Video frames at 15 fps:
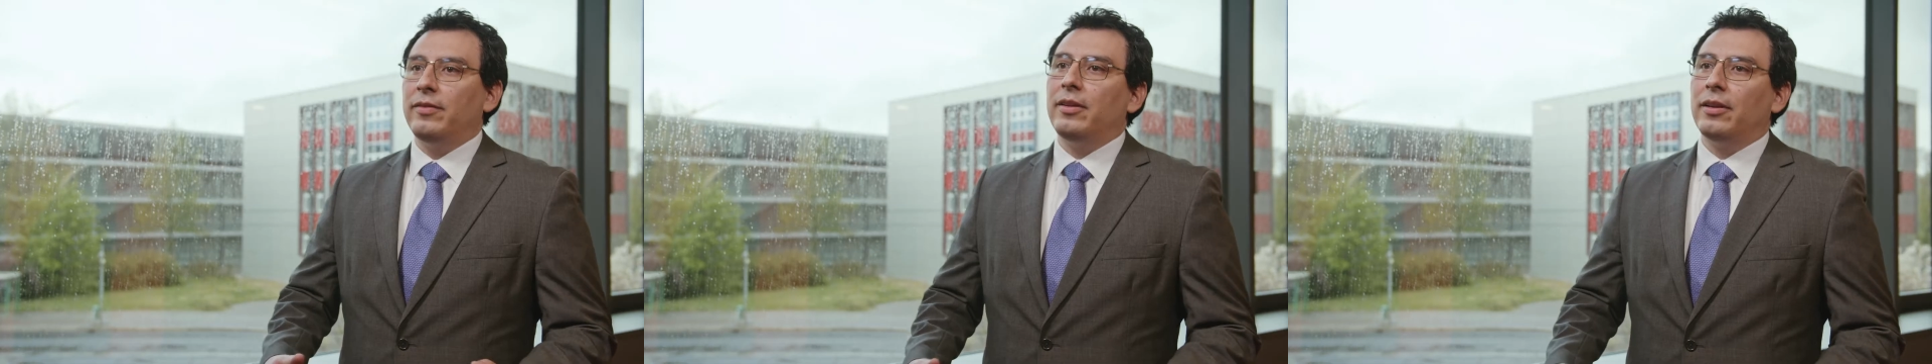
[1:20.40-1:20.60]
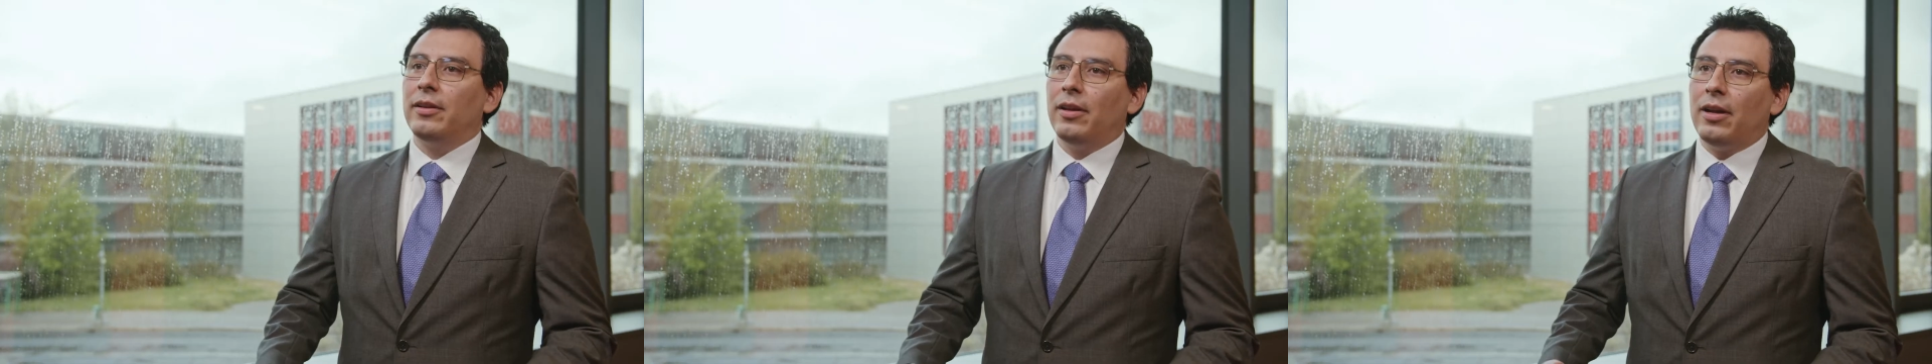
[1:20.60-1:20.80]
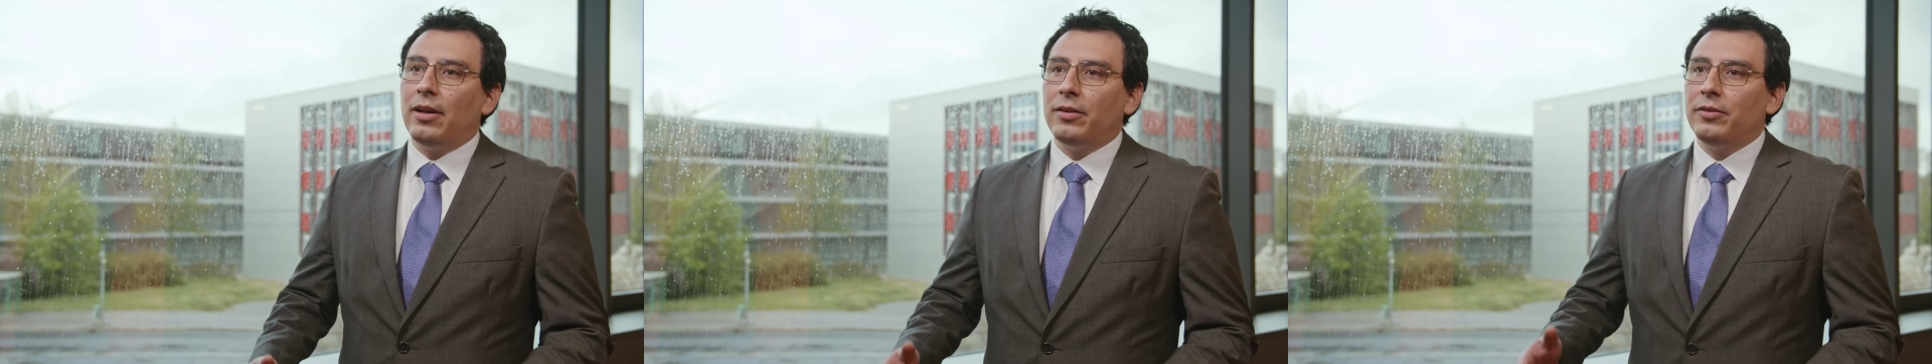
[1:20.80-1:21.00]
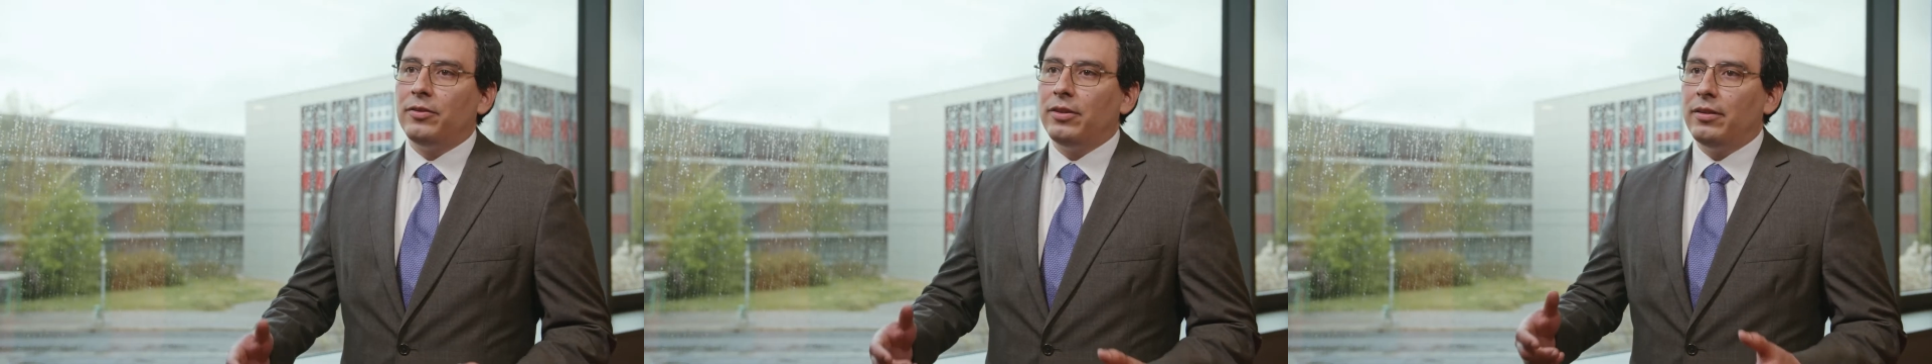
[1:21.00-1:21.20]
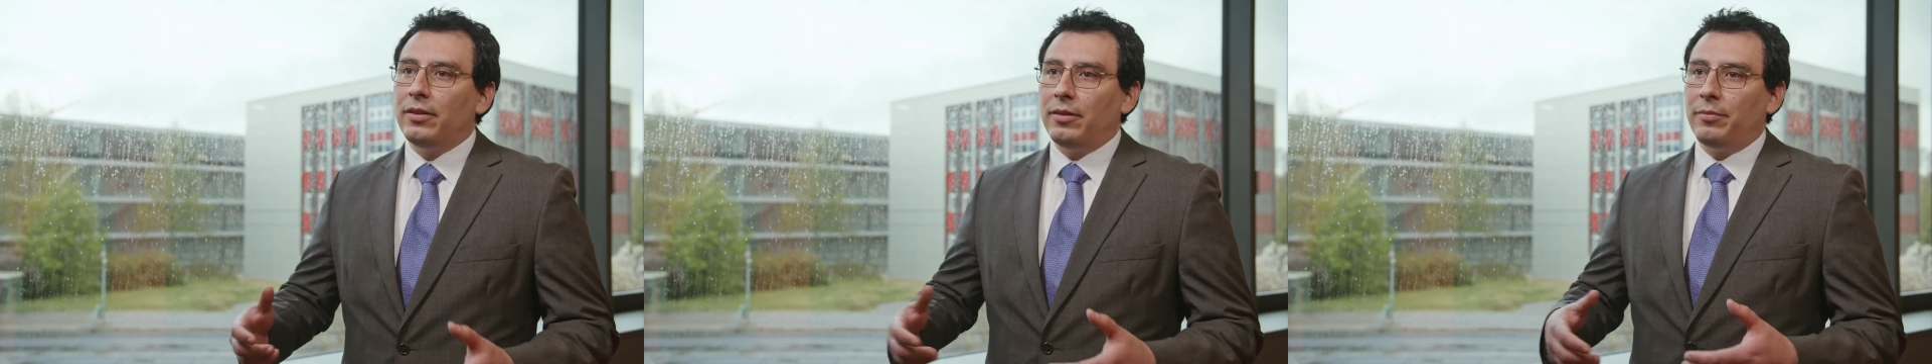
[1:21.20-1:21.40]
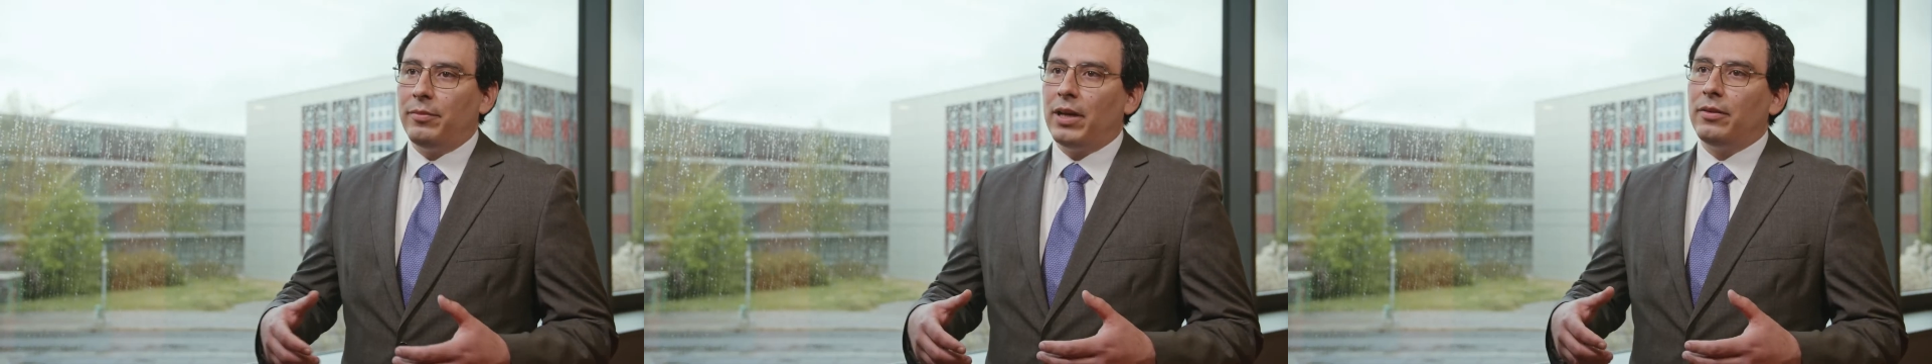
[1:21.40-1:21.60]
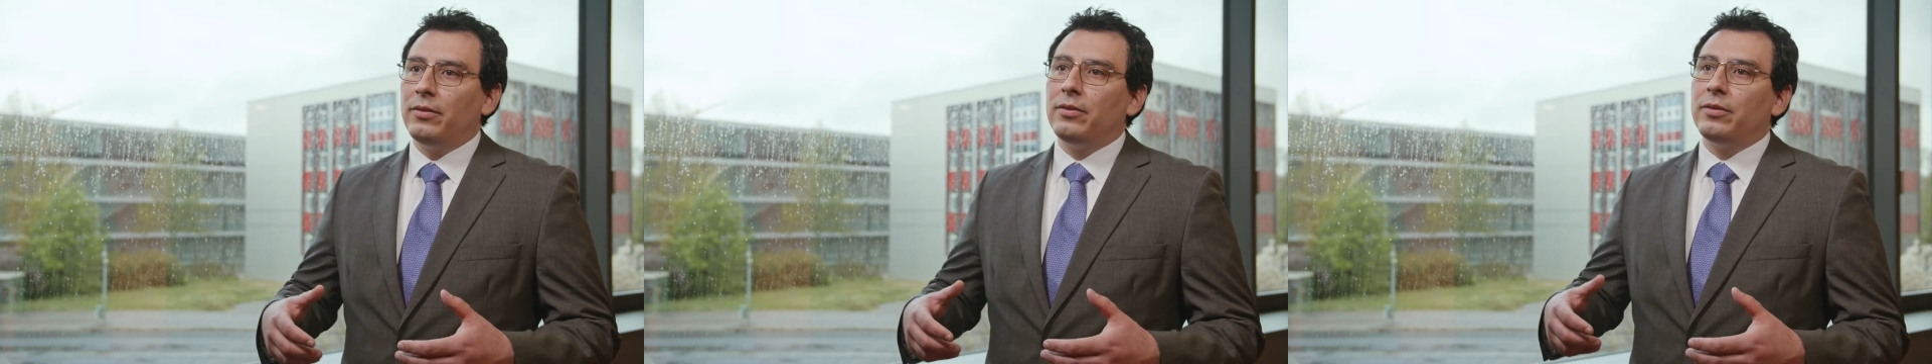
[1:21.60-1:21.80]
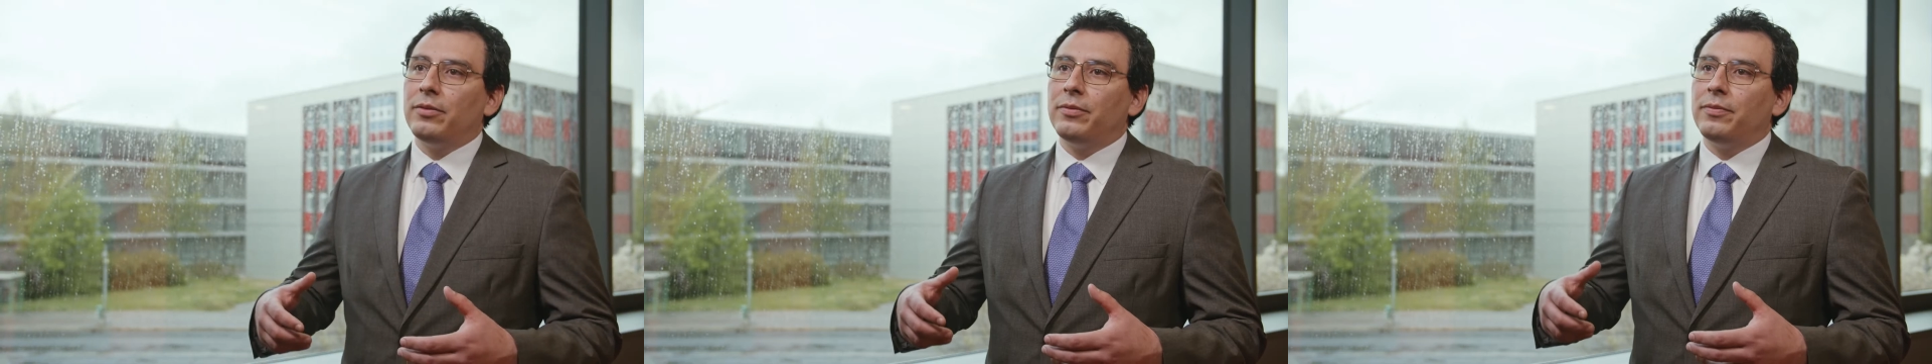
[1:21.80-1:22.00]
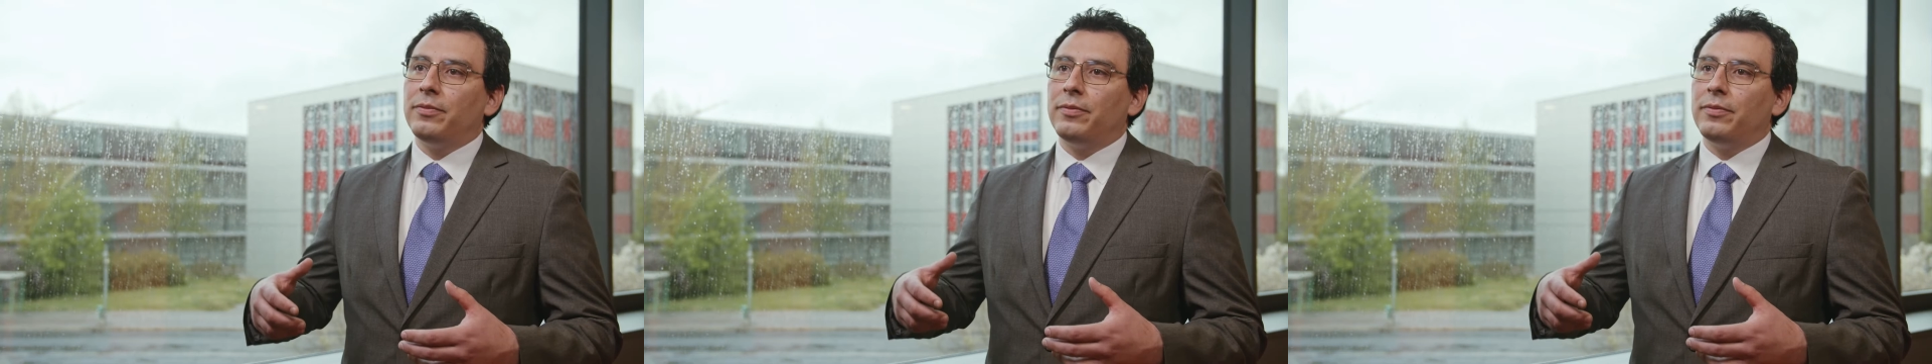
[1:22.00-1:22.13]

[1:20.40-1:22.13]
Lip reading: technology, the amount of